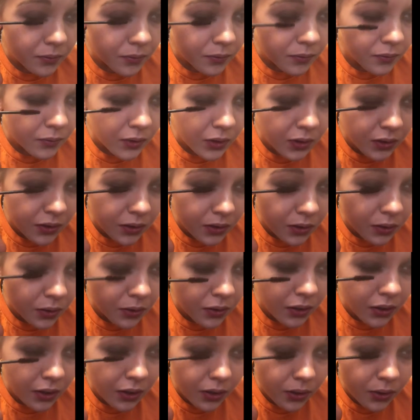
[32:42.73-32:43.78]
Let's go
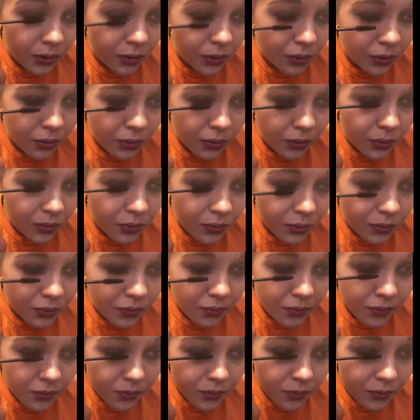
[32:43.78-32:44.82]
ahead. Ooh.
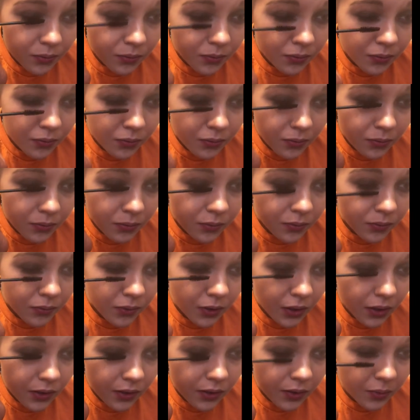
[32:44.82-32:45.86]

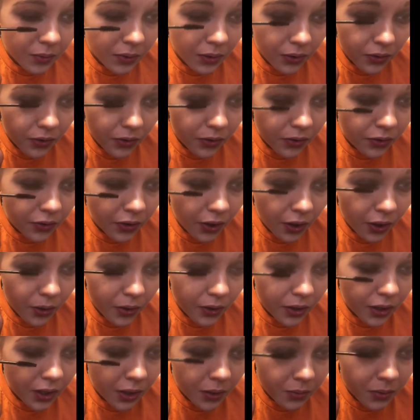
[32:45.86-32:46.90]
It smells so
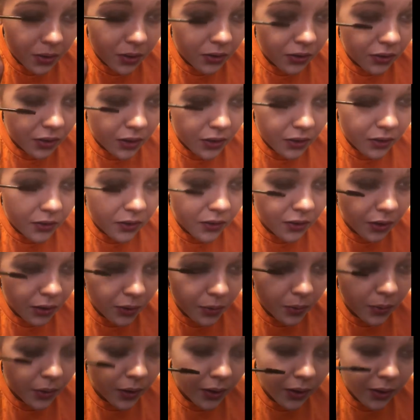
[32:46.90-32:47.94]
chemically and so
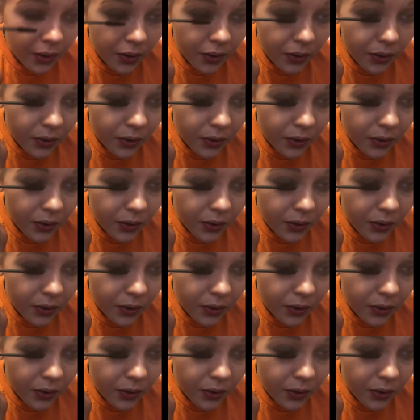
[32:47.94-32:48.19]
weird.